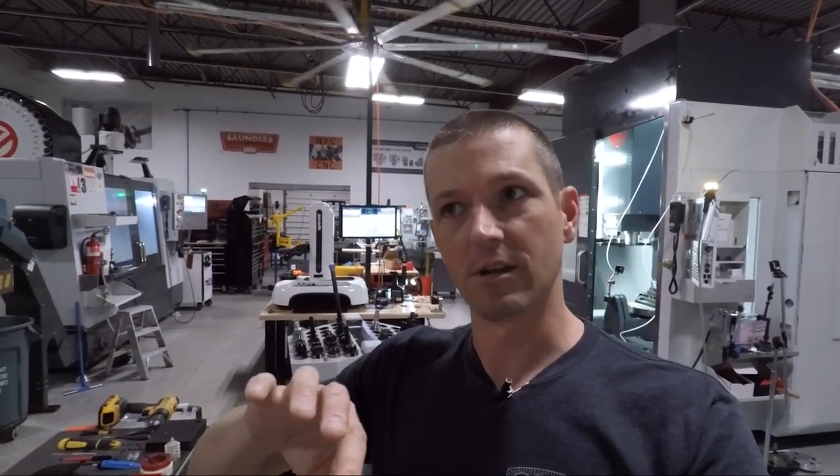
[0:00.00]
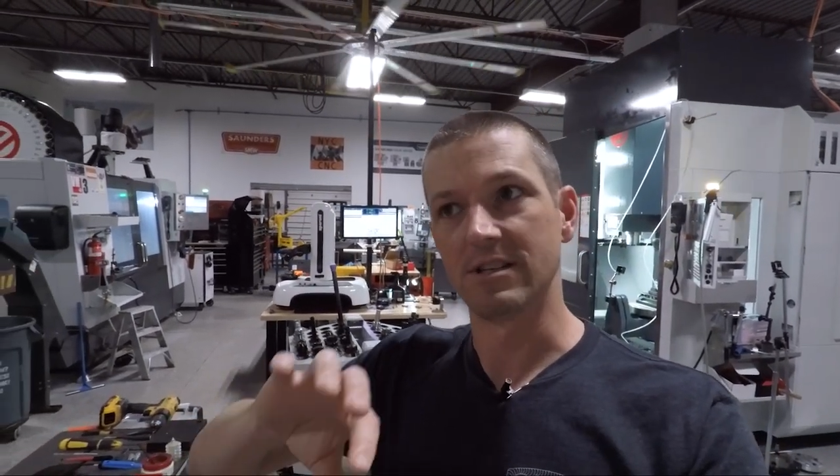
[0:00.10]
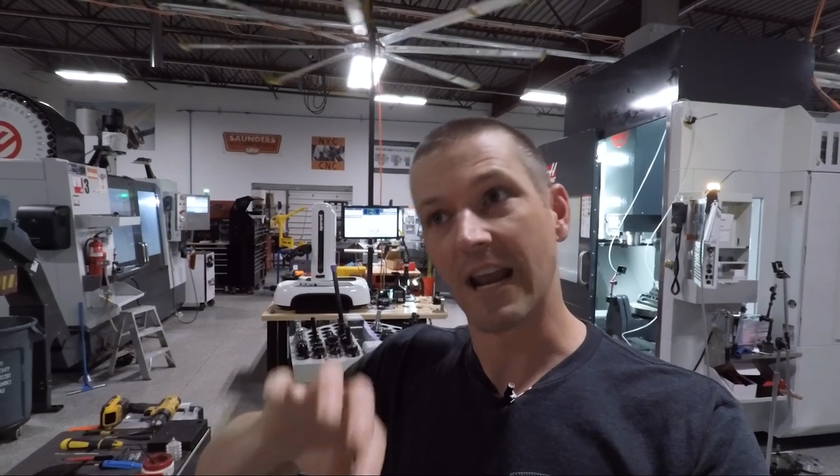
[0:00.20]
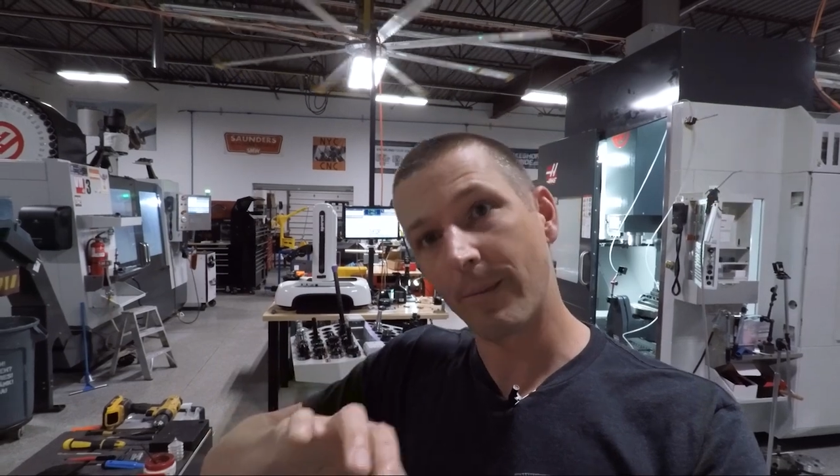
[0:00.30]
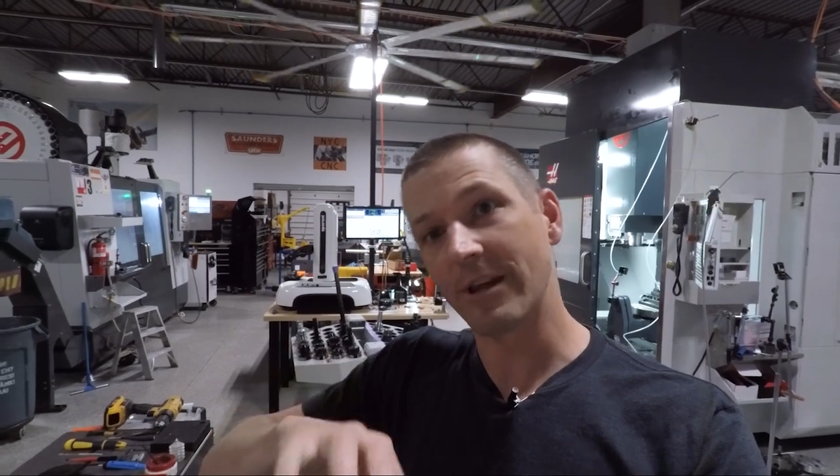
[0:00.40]

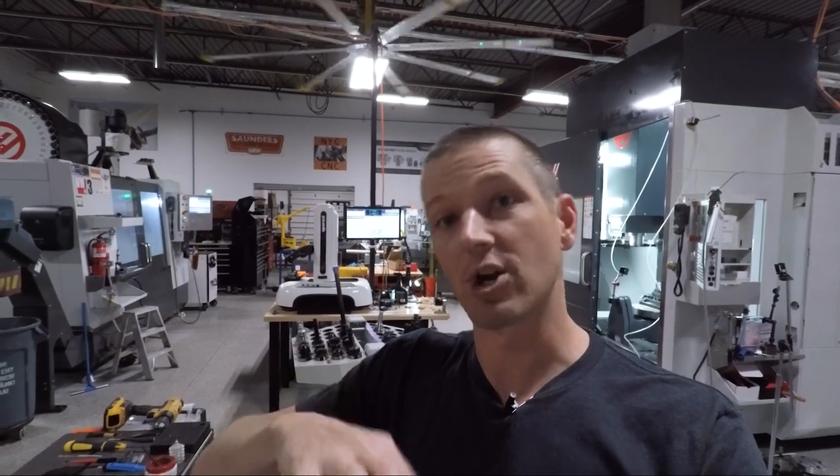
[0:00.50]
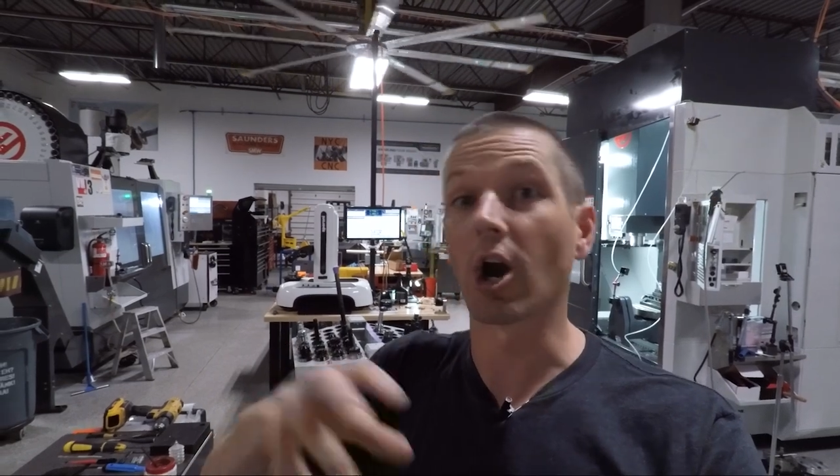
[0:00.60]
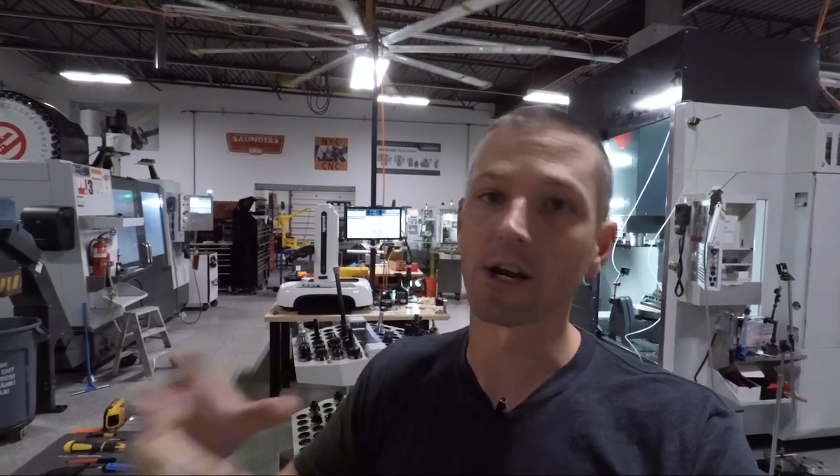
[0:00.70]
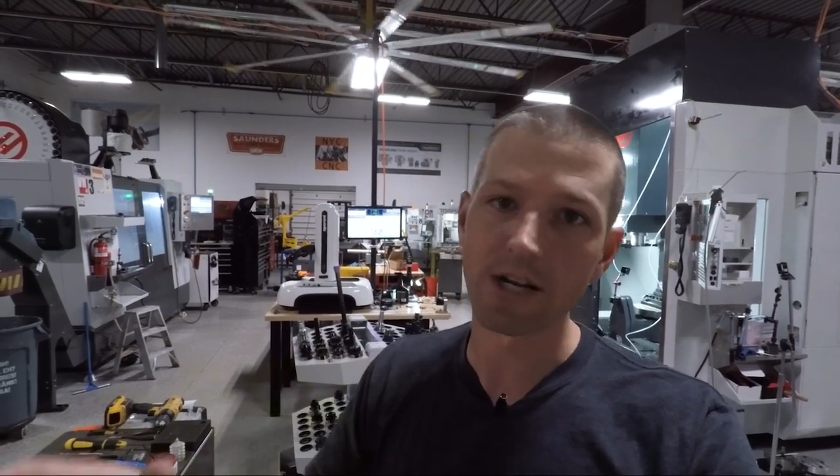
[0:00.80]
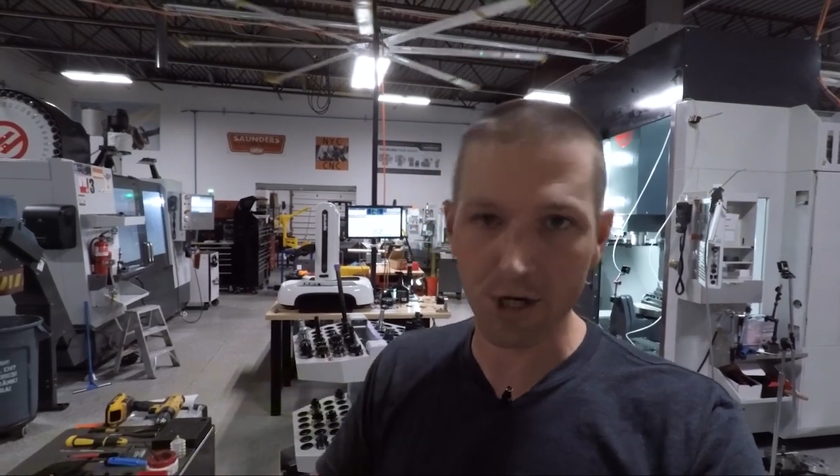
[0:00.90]
database
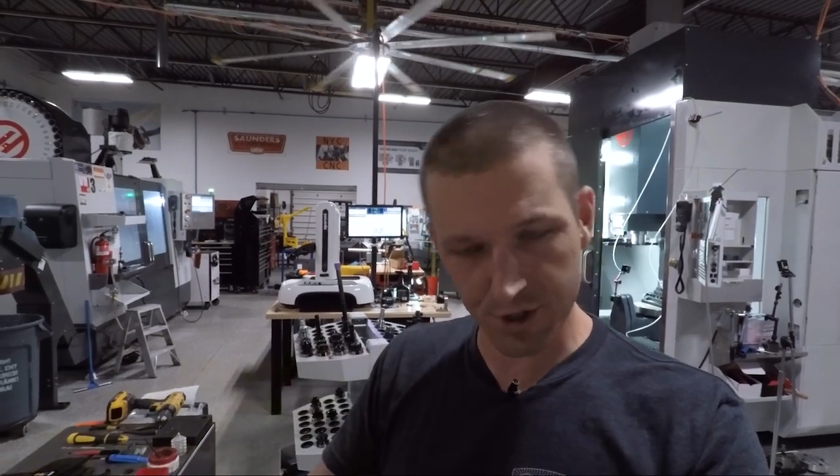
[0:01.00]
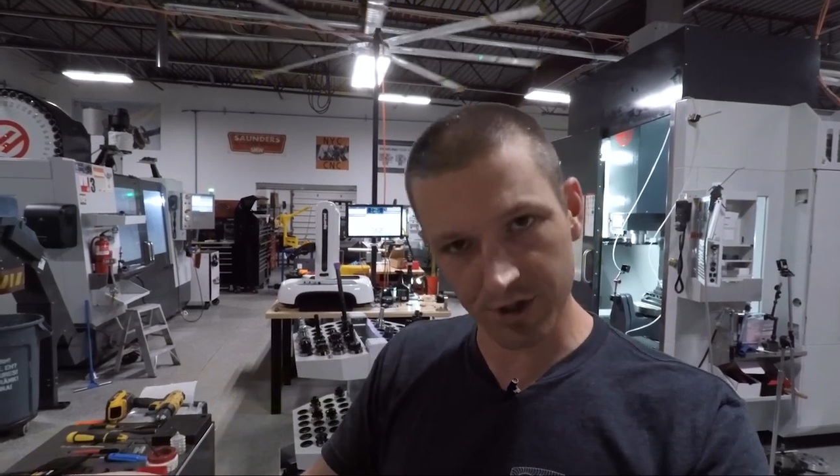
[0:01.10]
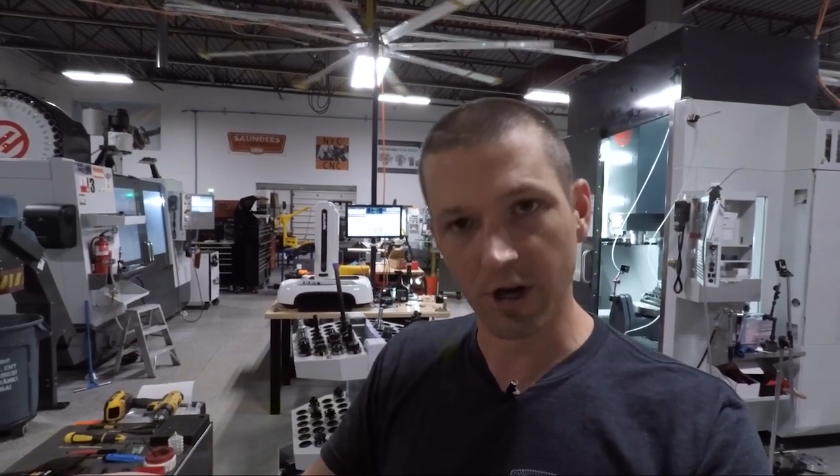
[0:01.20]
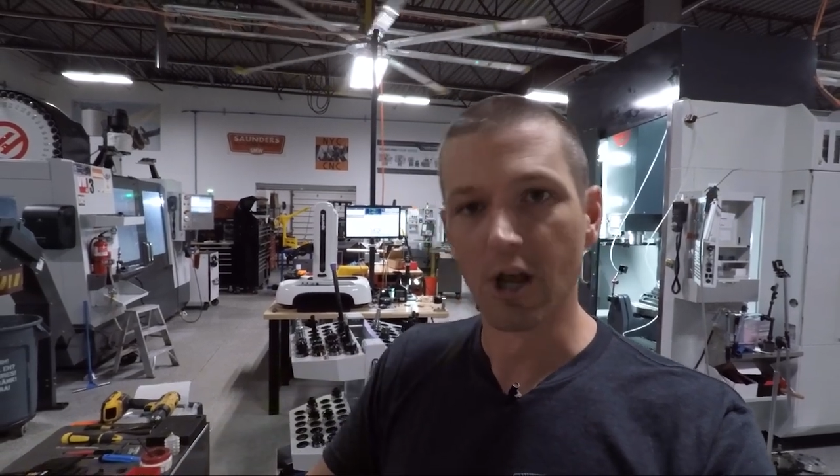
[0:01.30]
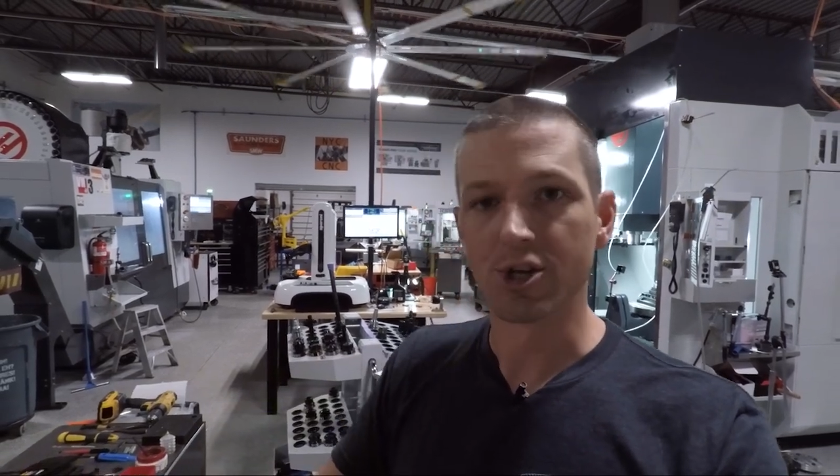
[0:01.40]
architecture